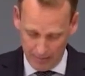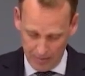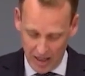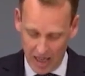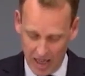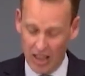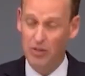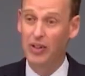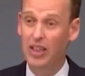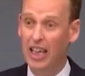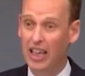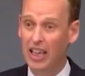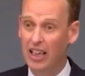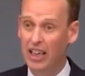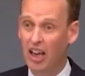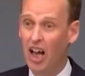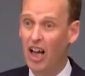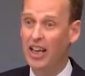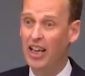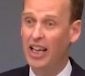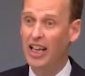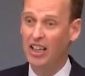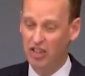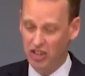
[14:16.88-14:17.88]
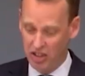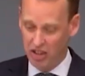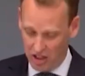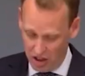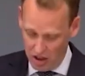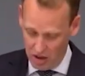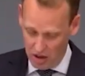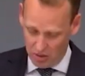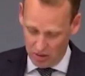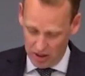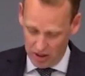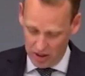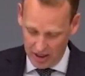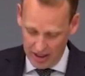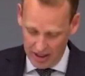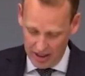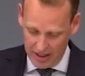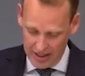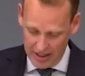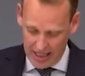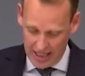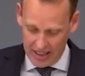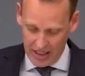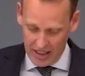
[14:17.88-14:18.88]
And we cannot exclude
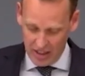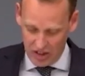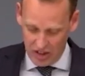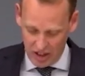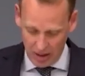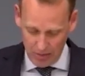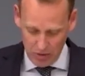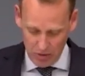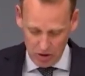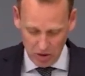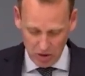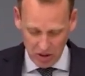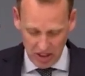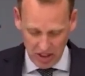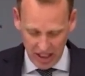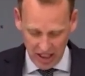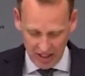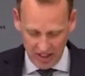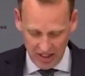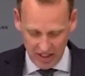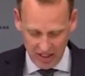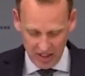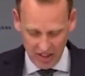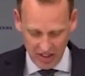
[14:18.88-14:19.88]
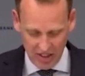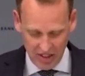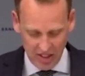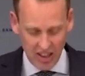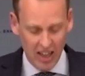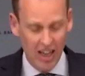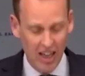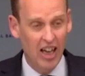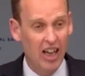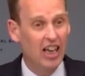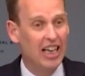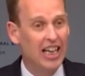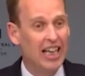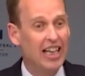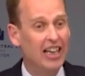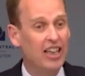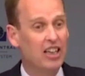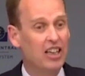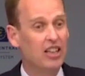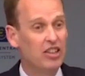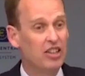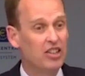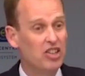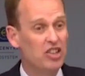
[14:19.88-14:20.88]
that in some jurisdictions,
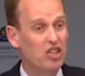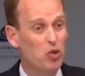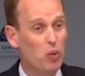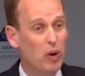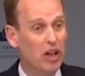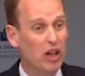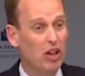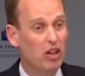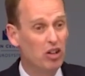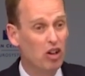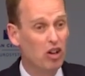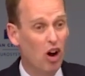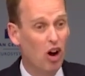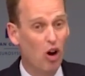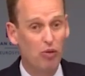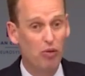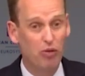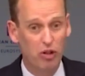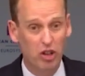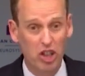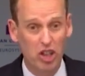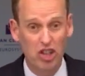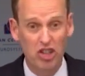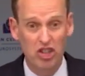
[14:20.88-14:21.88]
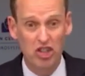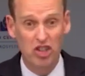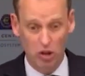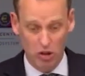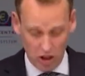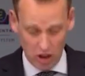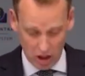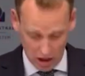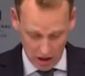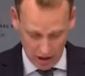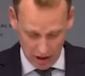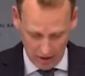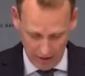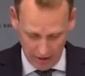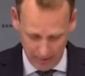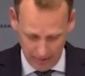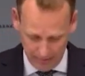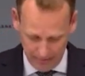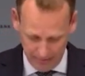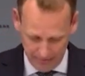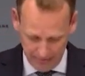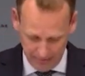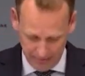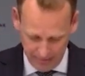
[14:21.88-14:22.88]
litigants will go for the jugular.
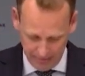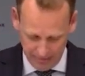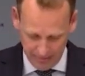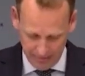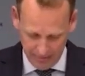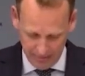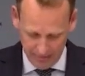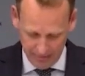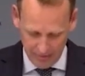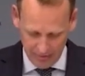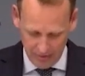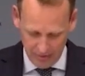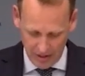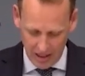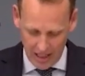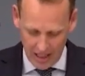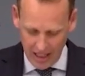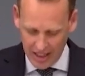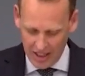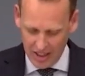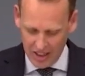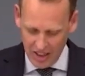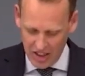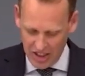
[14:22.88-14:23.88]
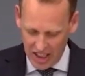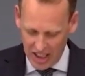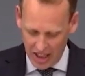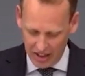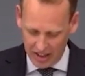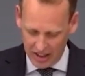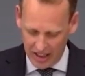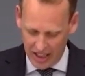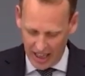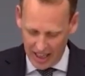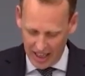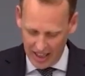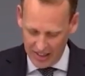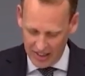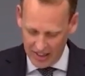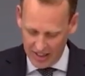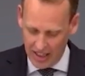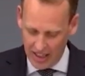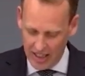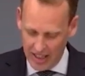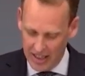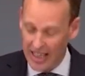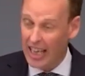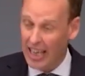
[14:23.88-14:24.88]
Like in the Shell case,
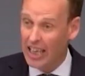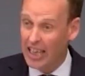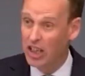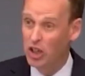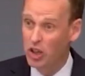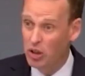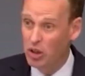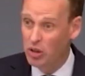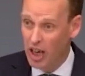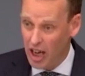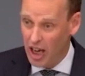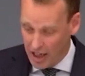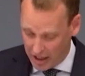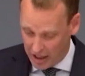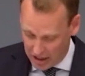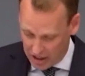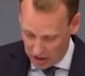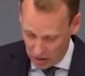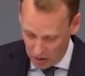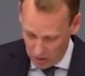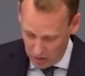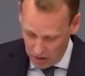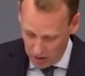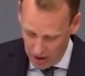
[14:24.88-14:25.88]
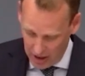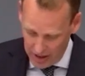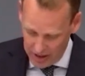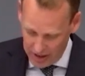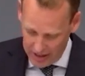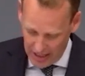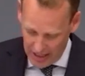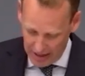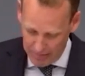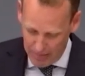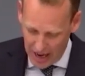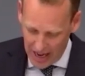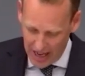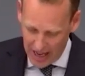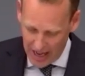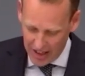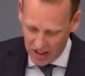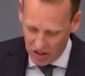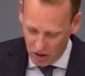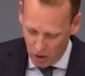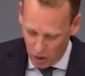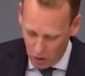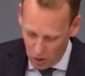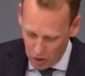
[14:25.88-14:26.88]
they could argue that
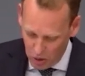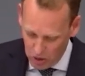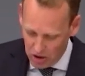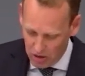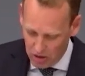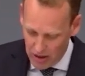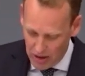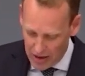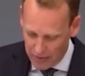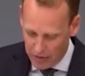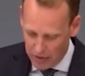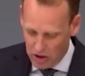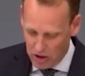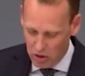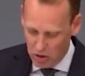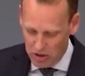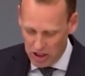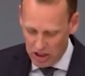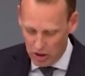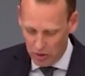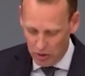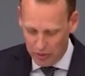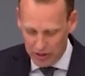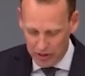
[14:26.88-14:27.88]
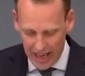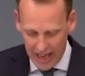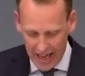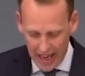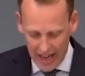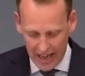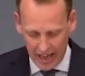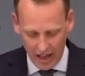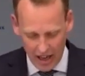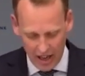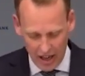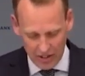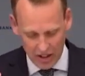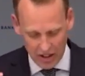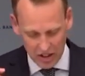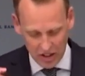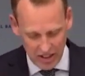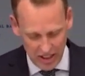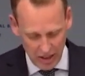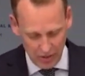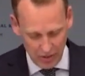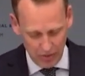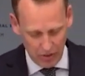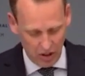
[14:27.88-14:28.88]
banks also have a duty of care under
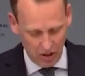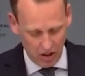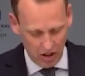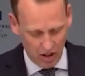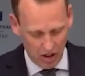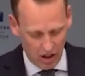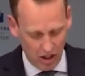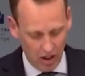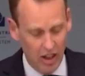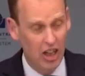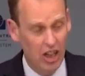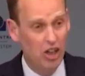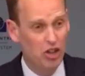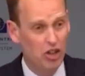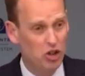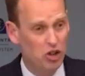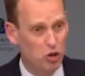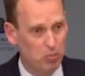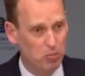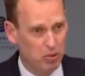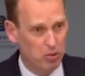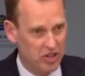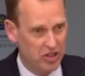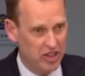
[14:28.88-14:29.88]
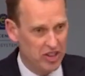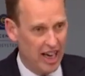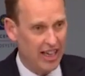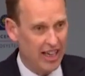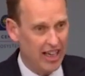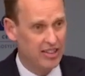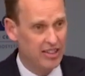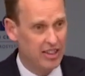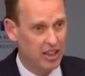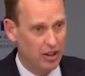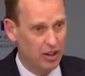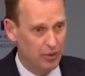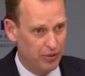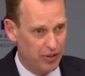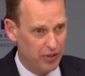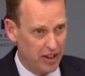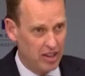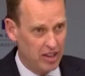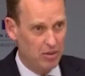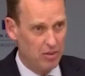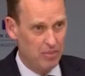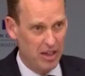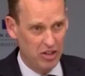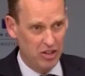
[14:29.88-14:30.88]
civil law to protect
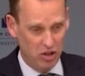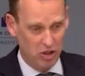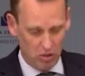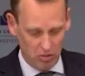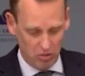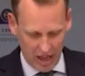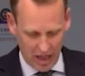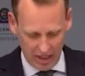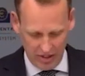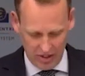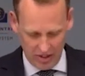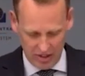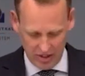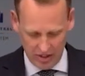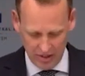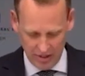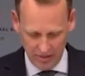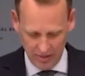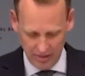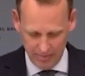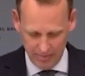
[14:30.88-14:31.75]
fundamental rights